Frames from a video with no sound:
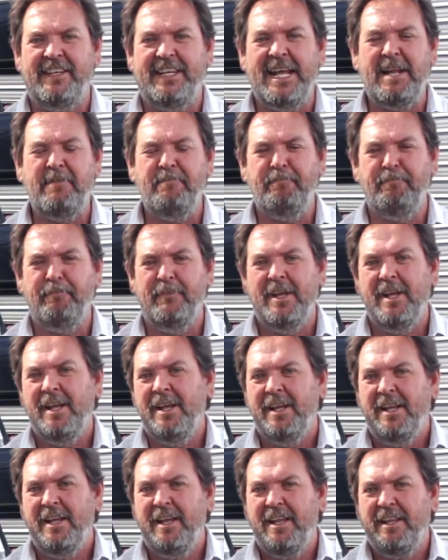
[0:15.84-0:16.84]
again.
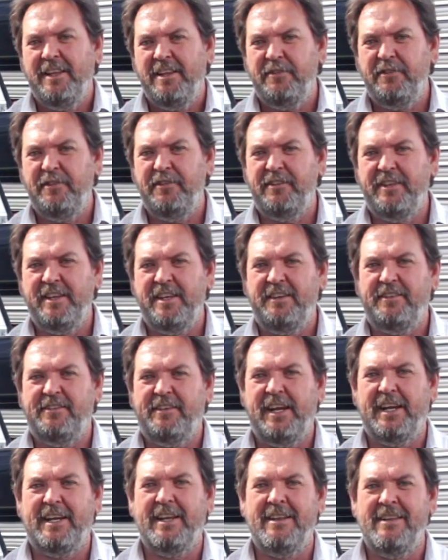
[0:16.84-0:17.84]
This is the
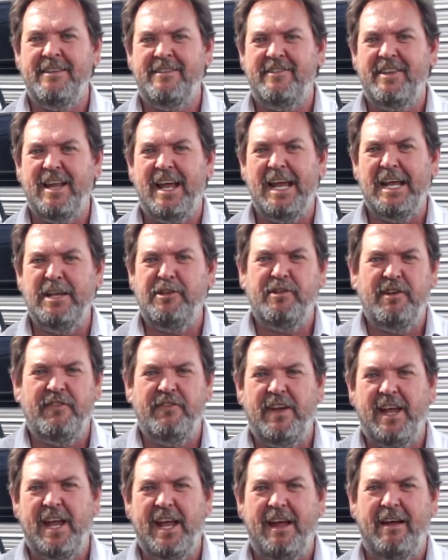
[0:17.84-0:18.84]
second stage
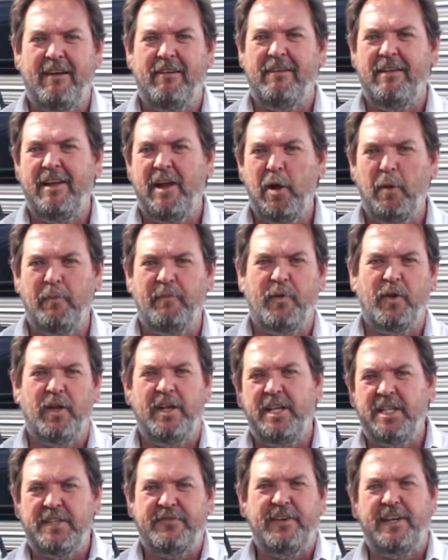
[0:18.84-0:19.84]
of our helpful
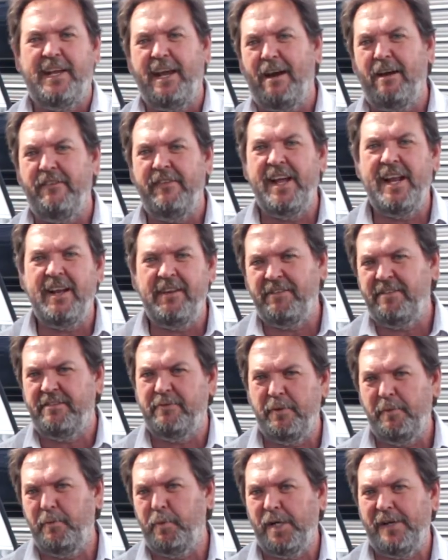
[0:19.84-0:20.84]
hints for
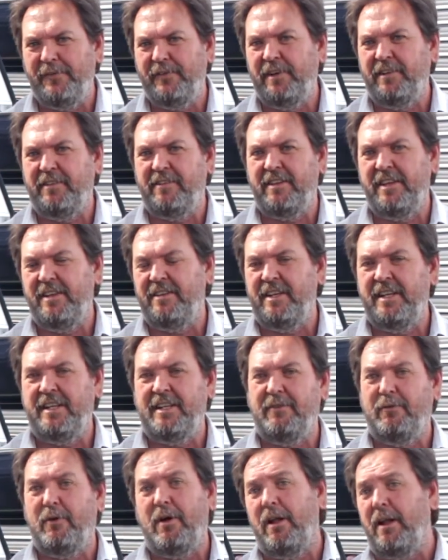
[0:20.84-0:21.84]
caravanners. We previously did
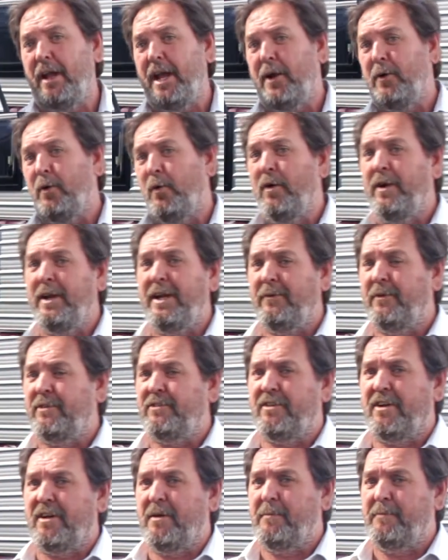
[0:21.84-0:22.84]
the rollout awning,
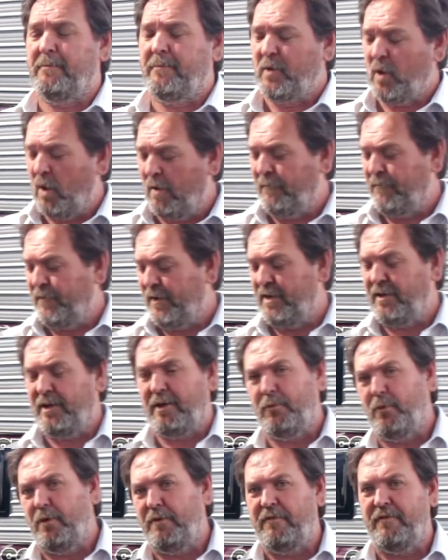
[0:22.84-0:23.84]
which I'm confident
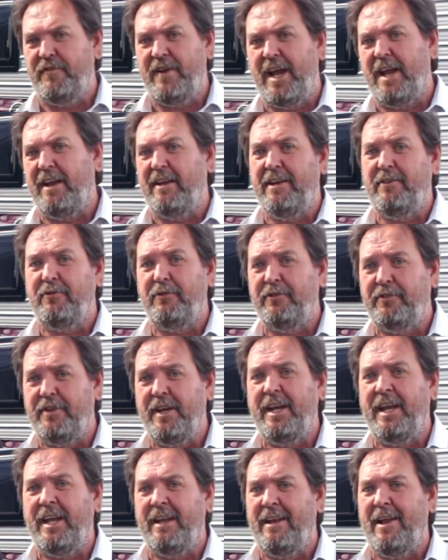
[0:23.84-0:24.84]
you would have found
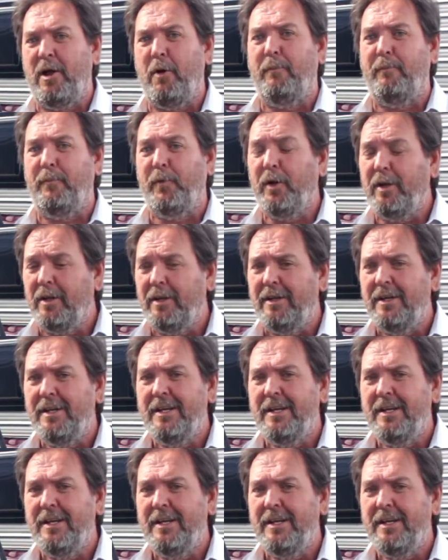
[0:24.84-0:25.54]
interesting and helpful.